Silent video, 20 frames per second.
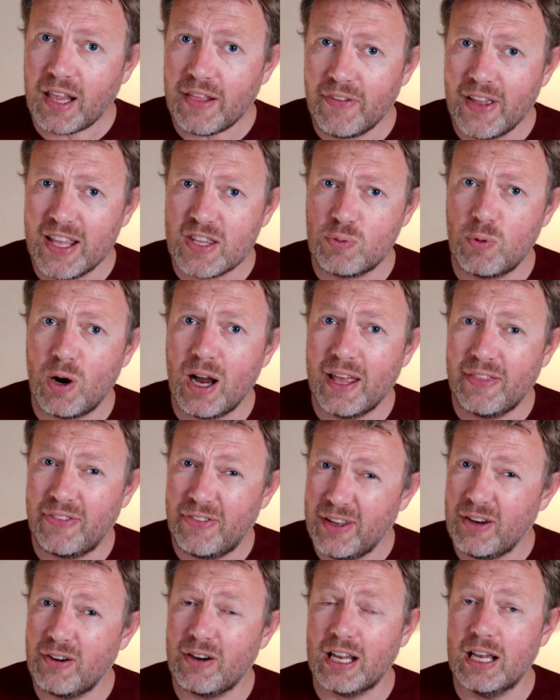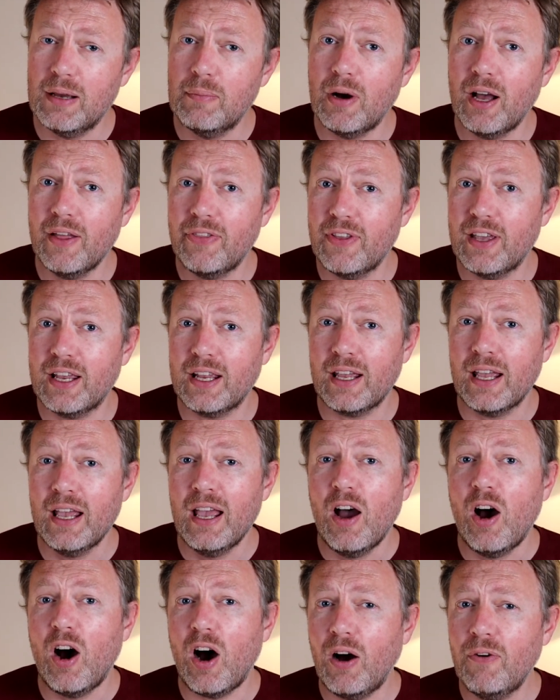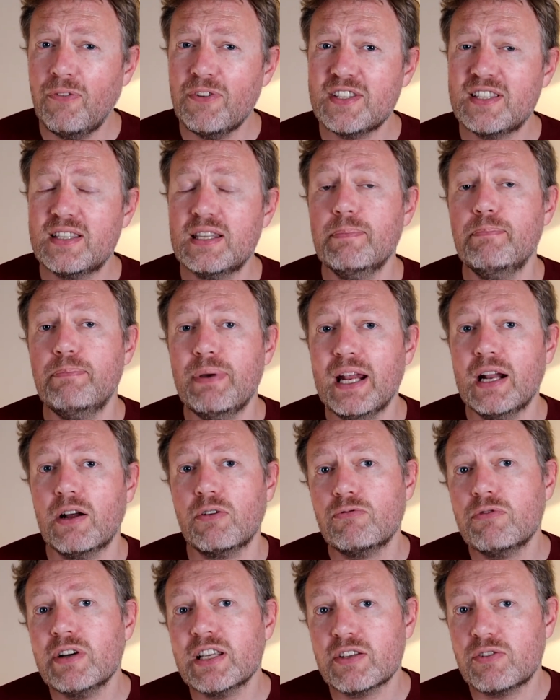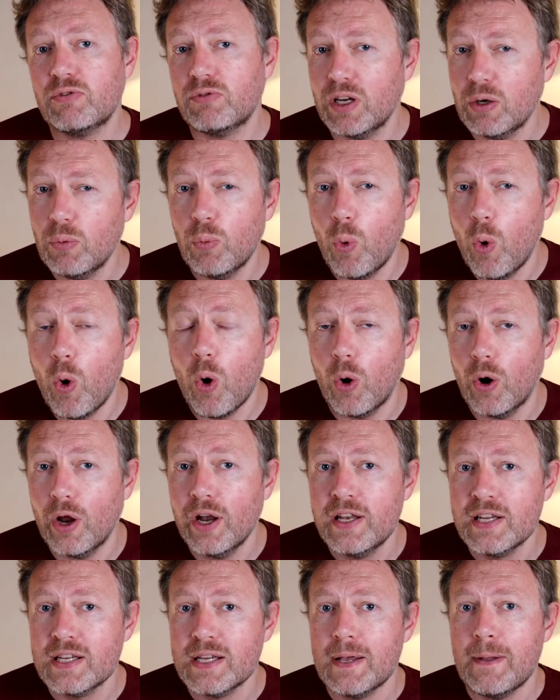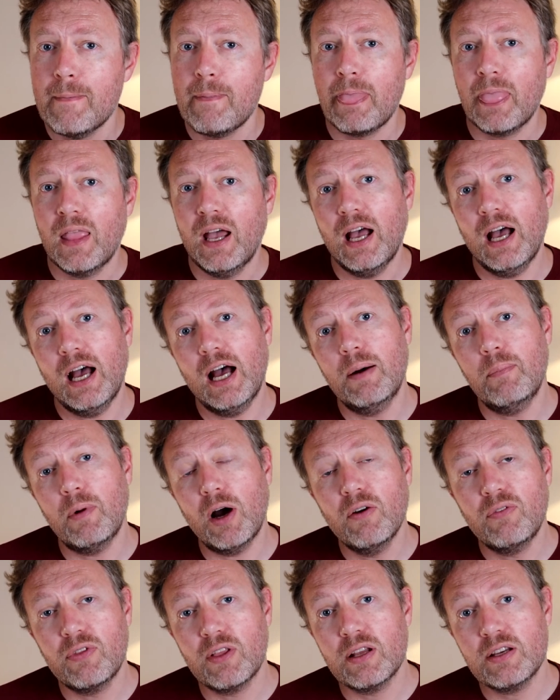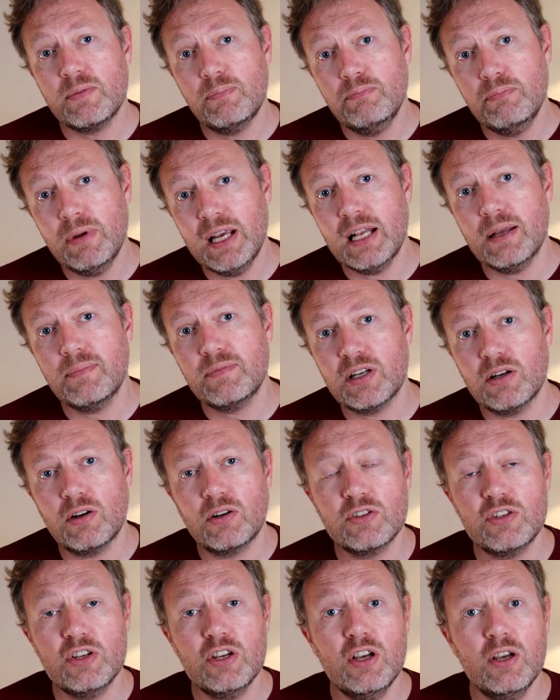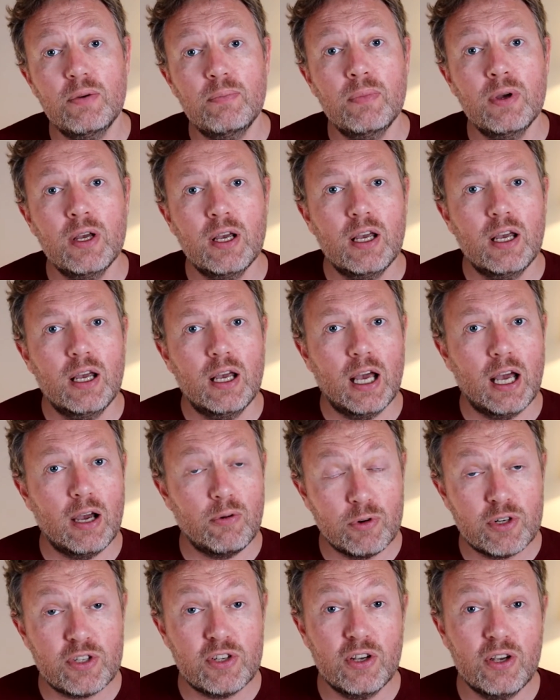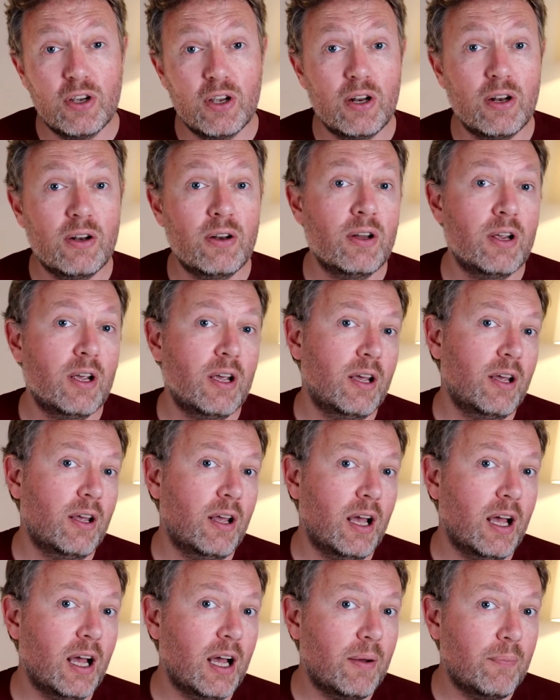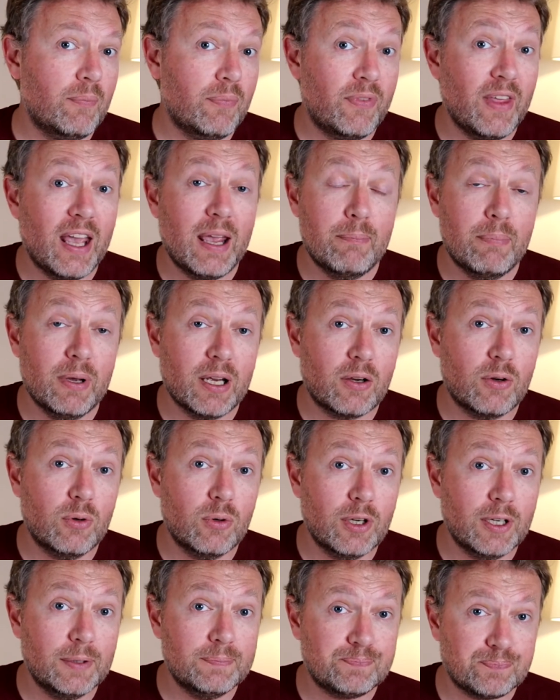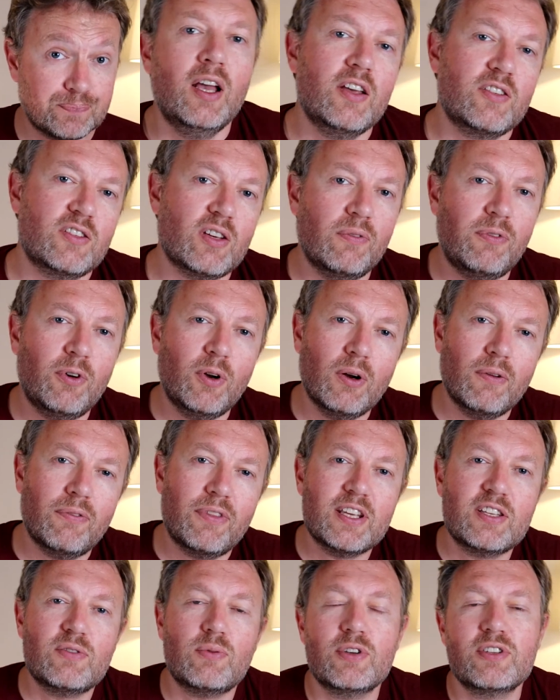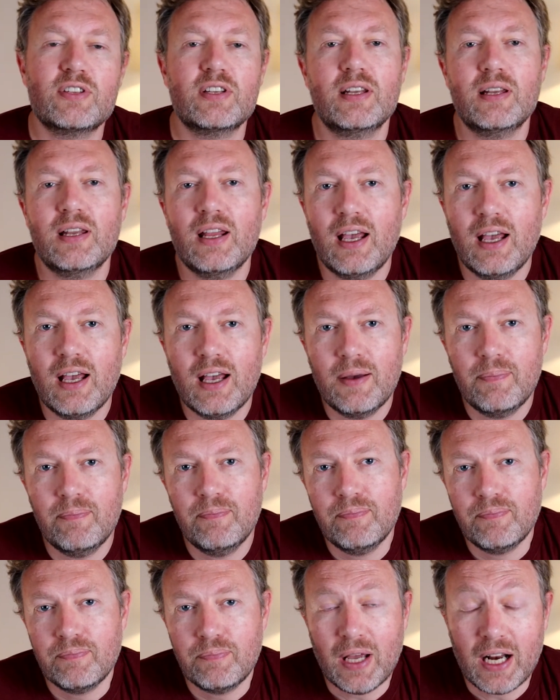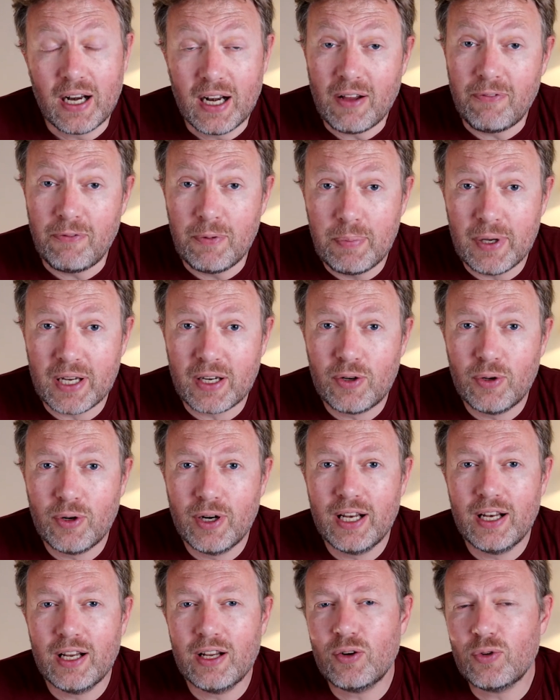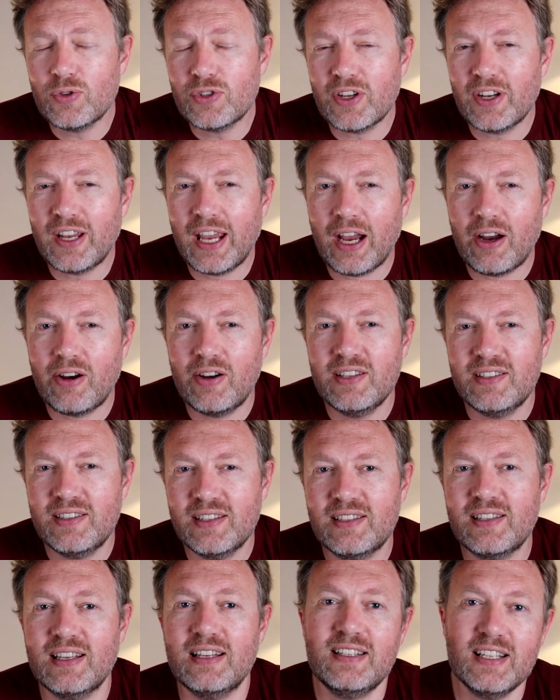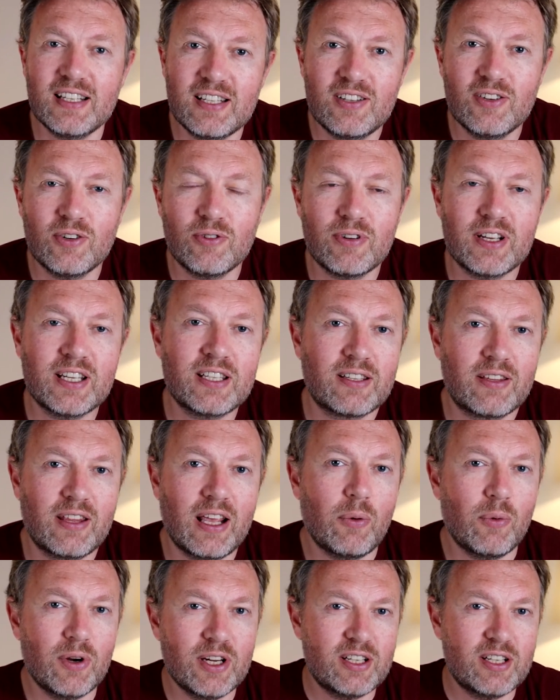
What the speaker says: That's why Ethereum, I think, offers the better risk reward over the medium to long term return than Bitcoin. So if all of this wasn't bad enough for Bitcoin, it also carries this additional risk that we